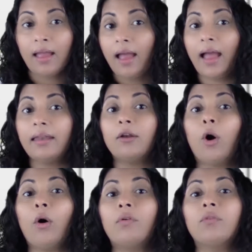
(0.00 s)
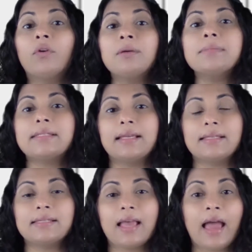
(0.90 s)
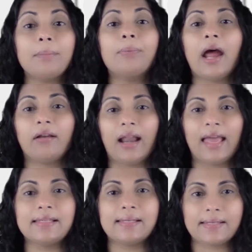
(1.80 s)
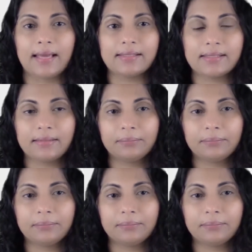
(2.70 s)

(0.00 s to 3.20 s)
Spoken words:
and it overwhelms us and paralyzes us.